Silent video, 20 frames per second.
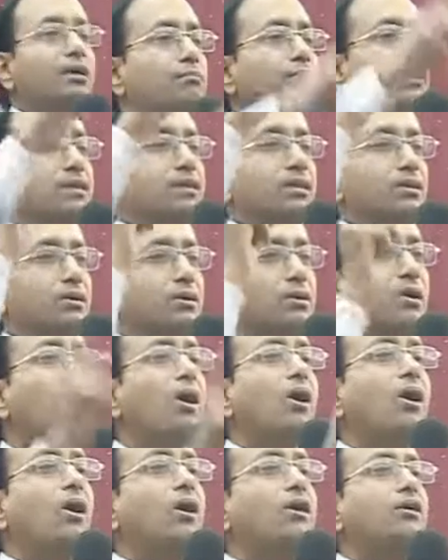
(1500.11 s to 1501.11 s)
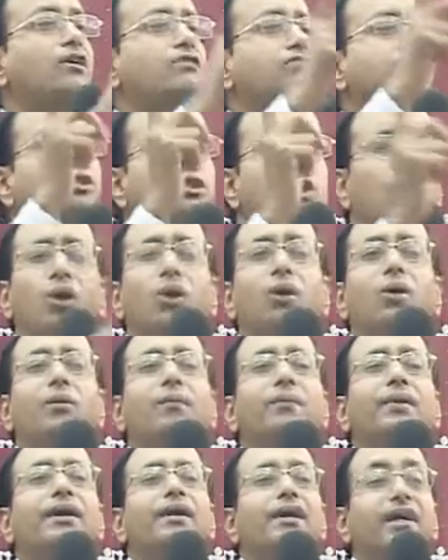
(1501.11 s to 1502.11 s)
But the God of
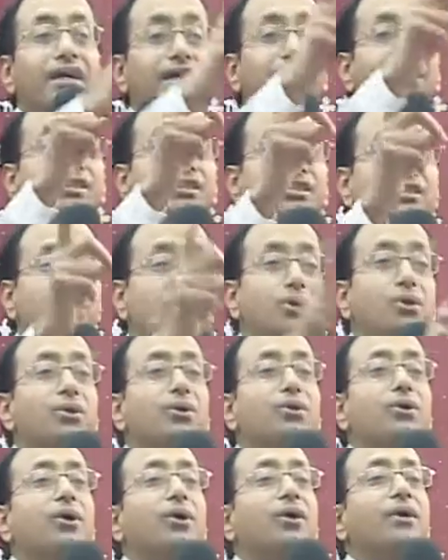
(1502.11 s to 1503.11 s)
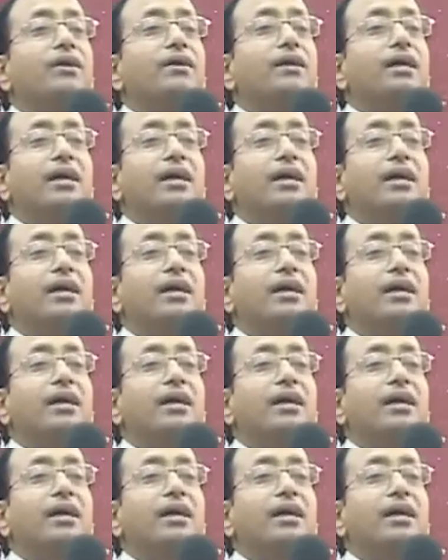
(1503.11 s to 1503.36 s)
Job is your God.